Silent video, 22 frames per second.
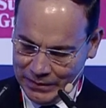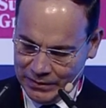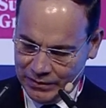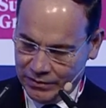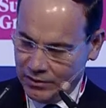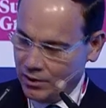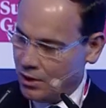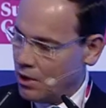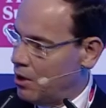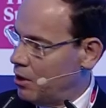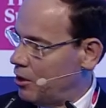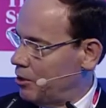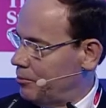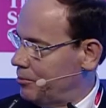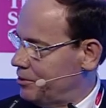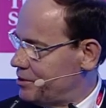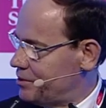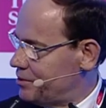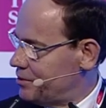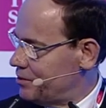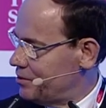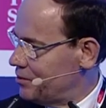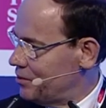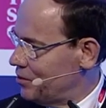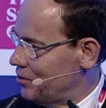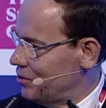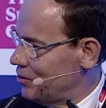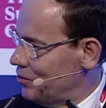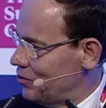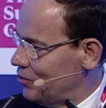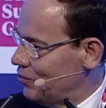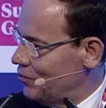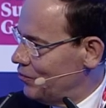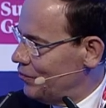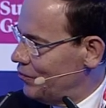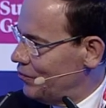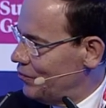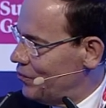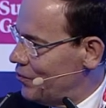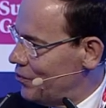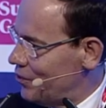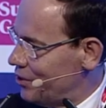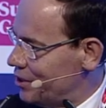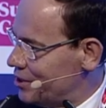Economist
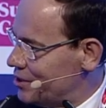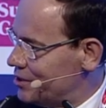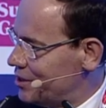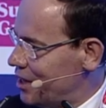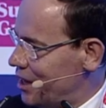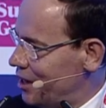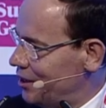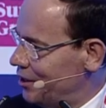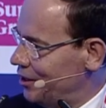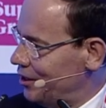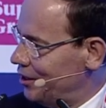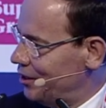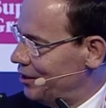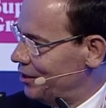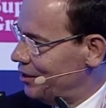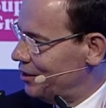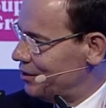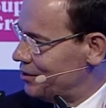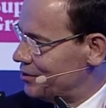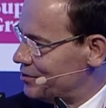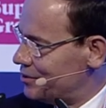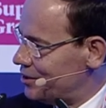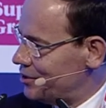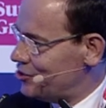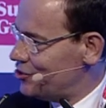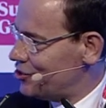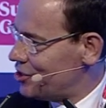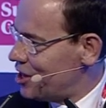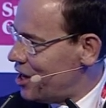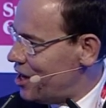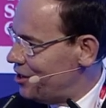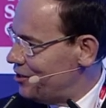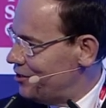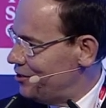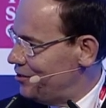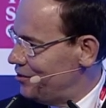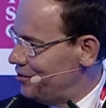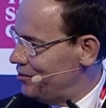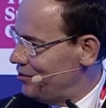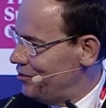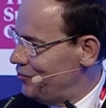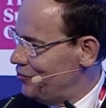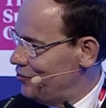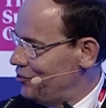for extending such kind
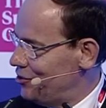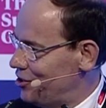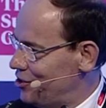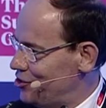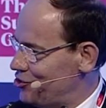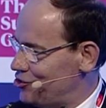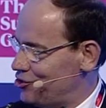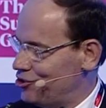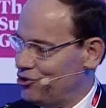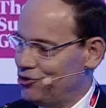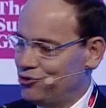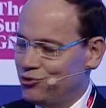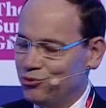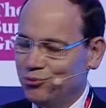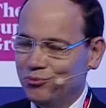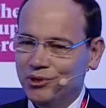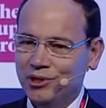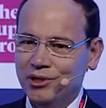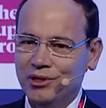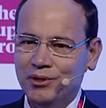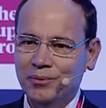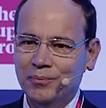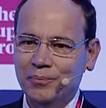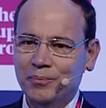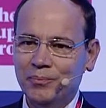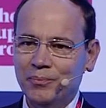invitation to me